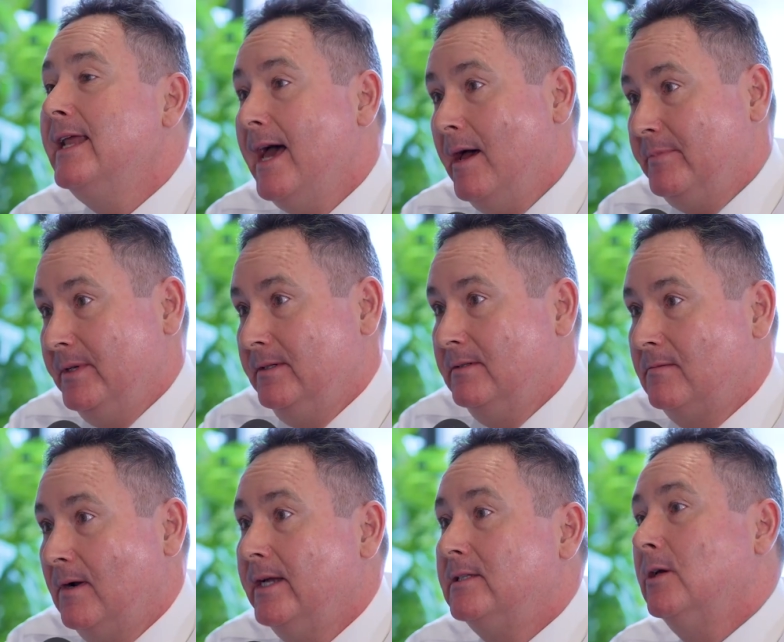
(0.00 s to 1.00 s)
happen,
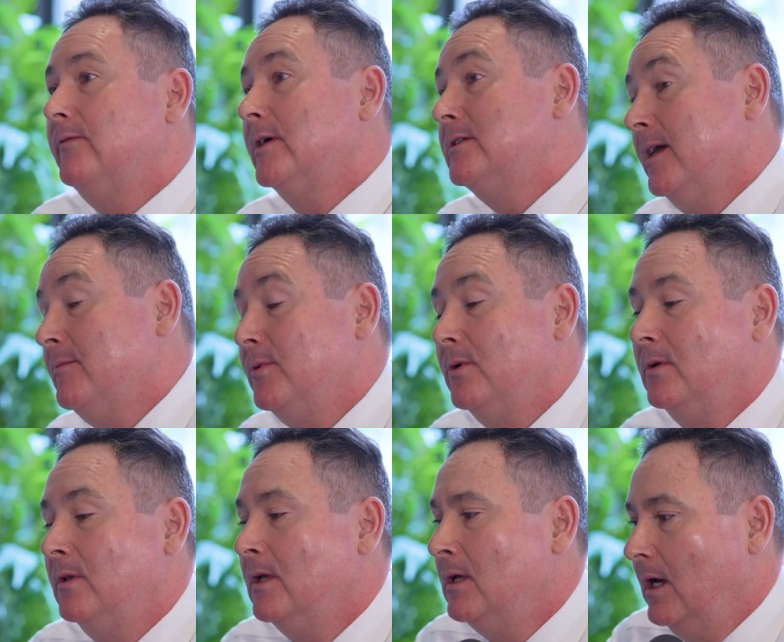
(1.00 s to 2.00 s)
right? So, for
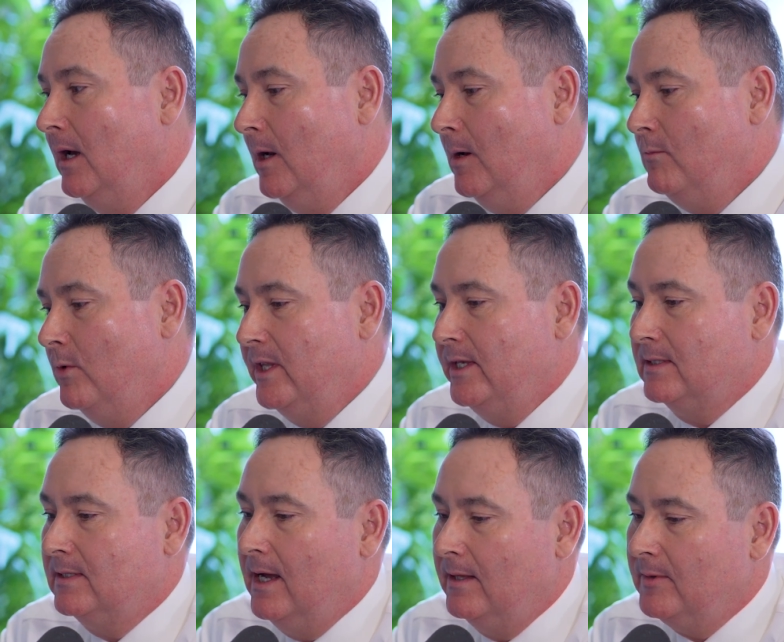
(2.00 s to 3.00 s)
example, one of the
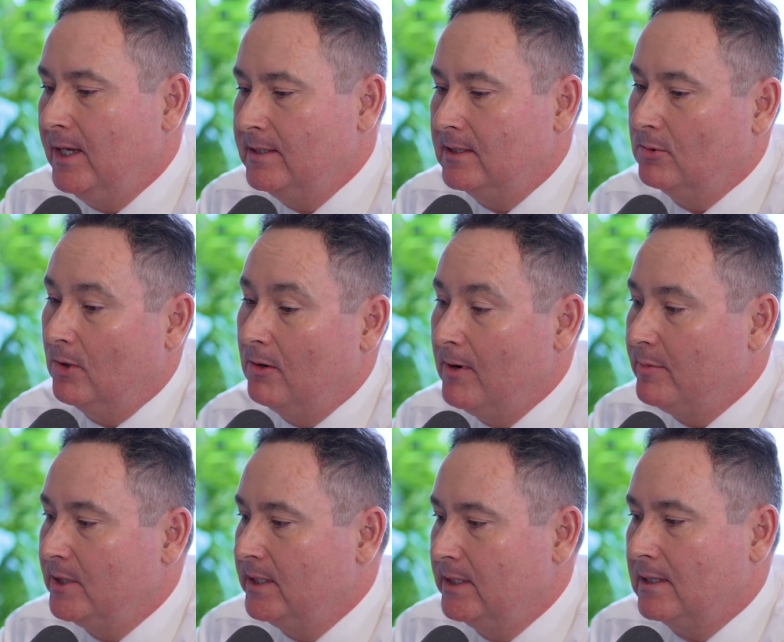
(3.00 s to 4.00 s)
asylum cases where I
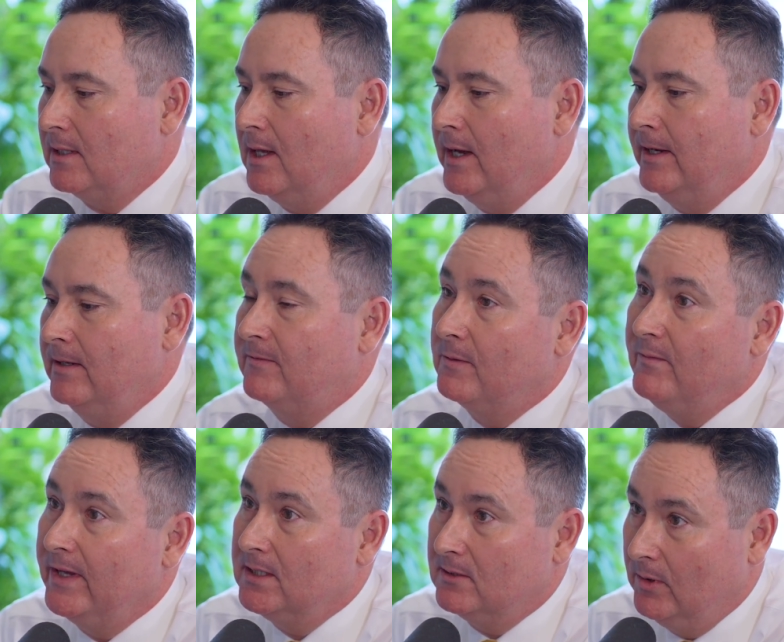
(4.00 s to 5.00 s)
represented the client from
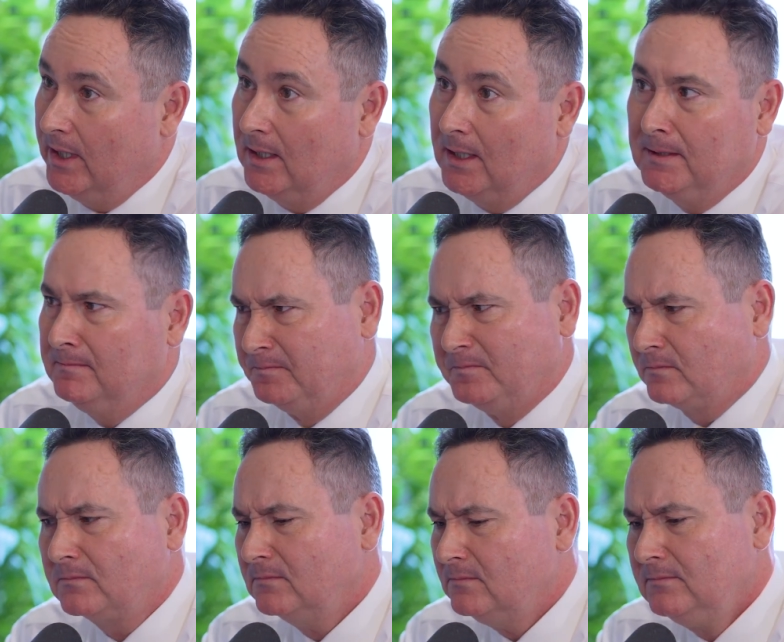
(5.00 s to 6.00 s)
Venezuela,
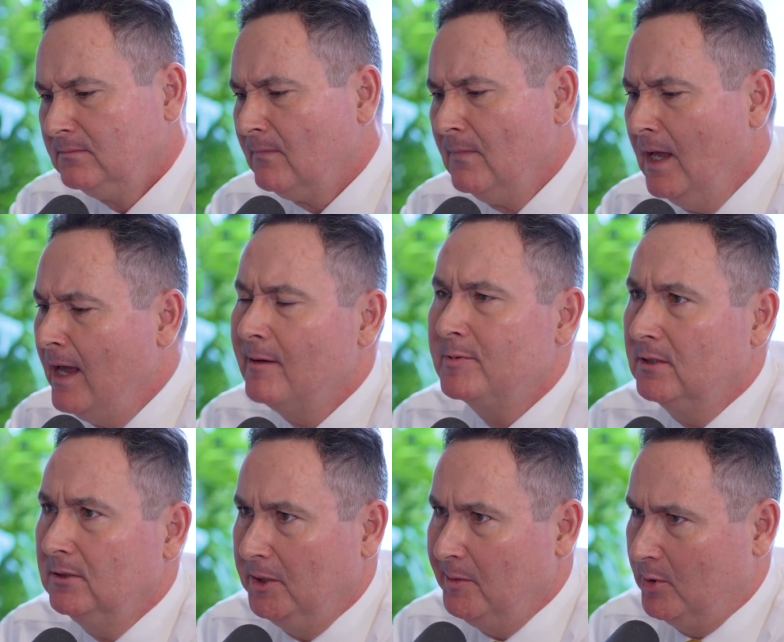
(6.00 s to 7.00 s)

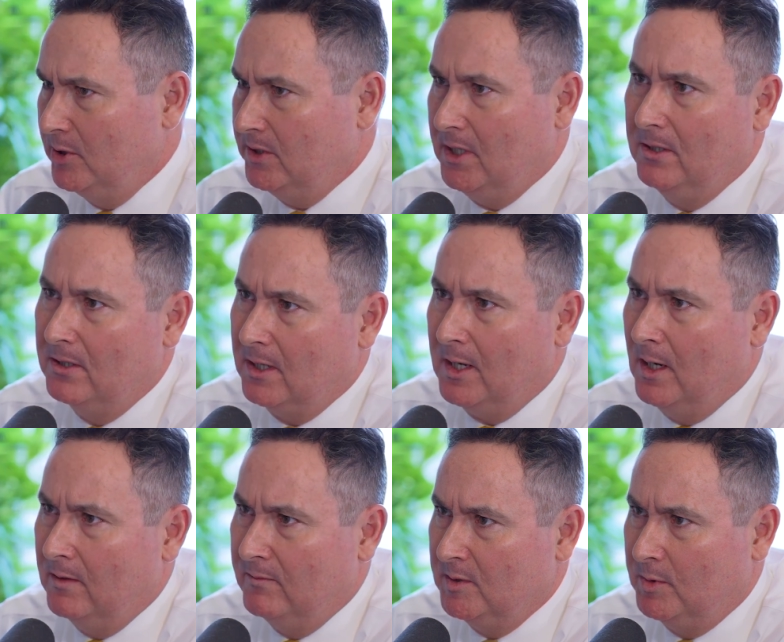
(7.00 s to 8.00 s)
absolutely persecuted on account
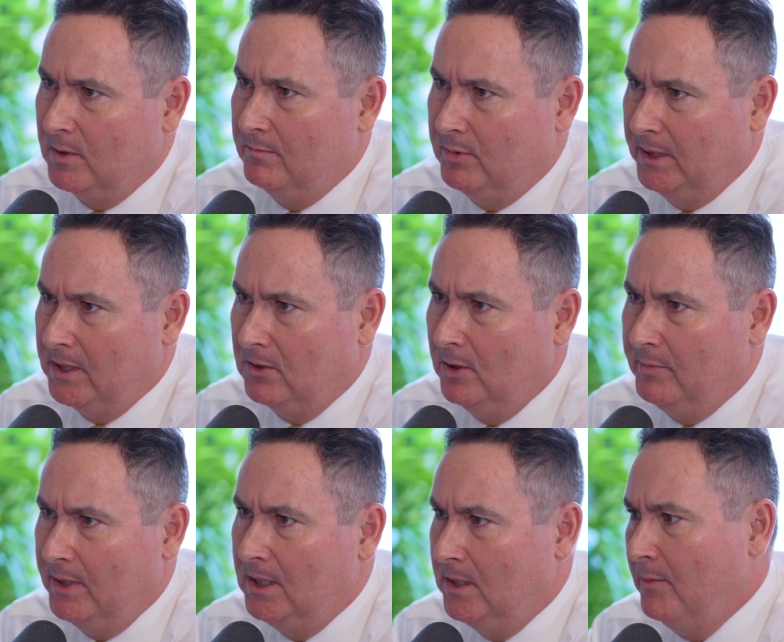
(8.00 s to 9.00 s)
political
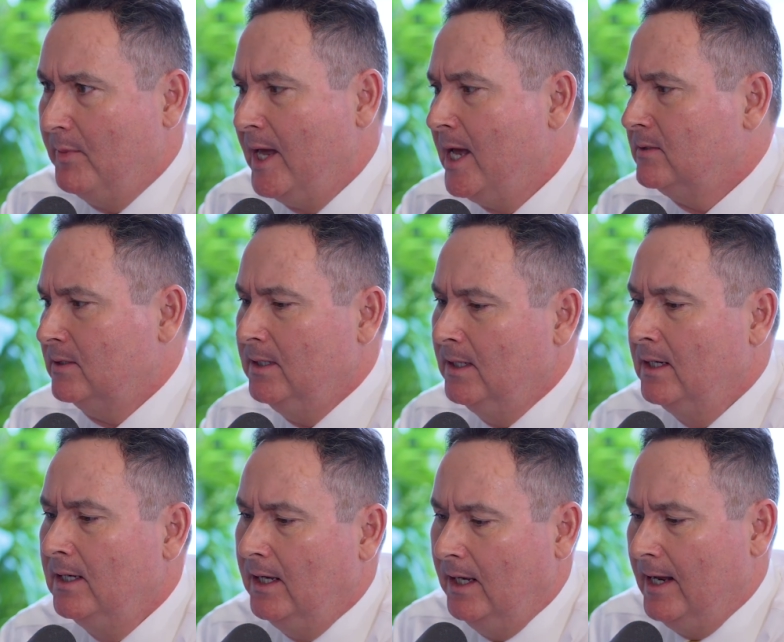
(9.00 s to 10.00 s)
opinion in the past, and
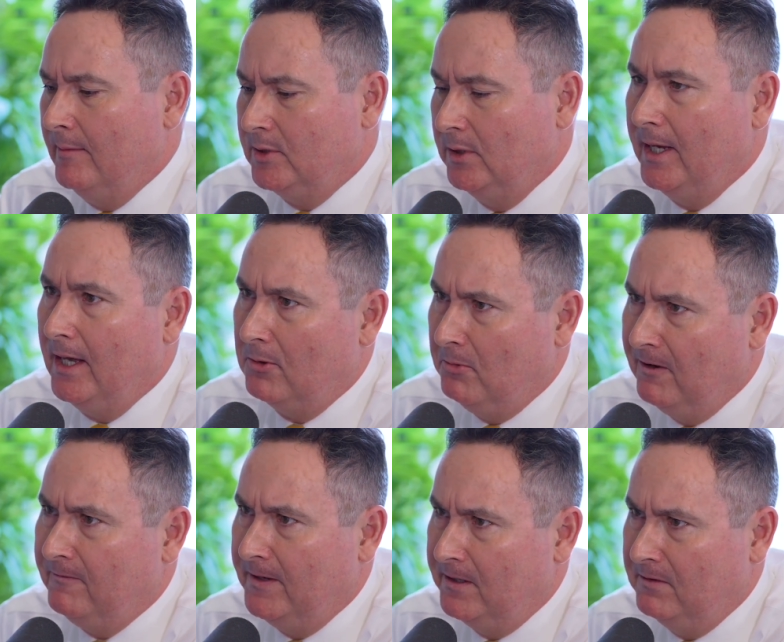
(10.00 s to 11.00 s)
absolutely had a
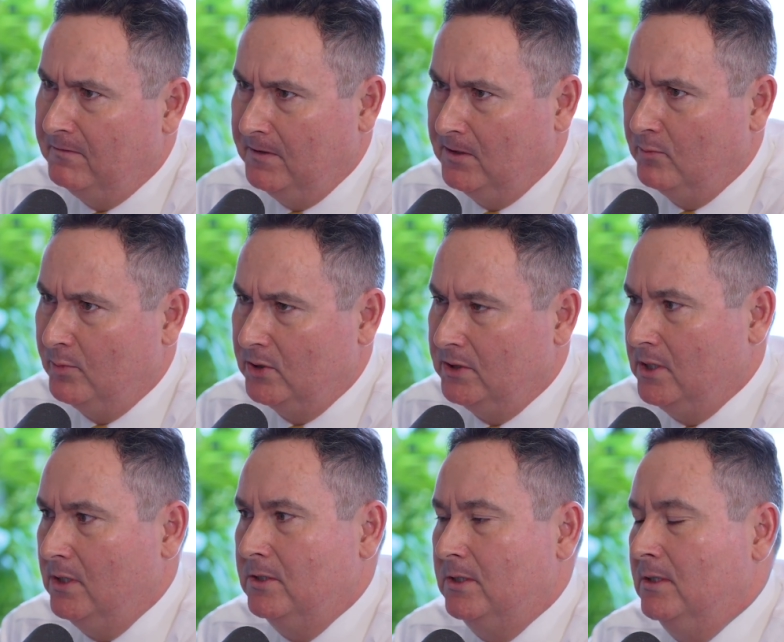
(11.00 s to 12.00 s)
well-founded fear of
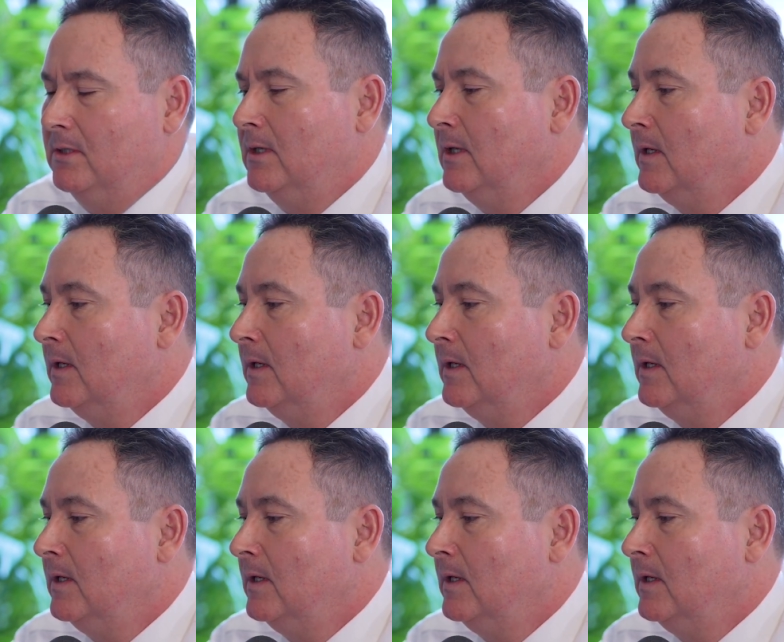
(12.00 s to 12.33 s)
persecution.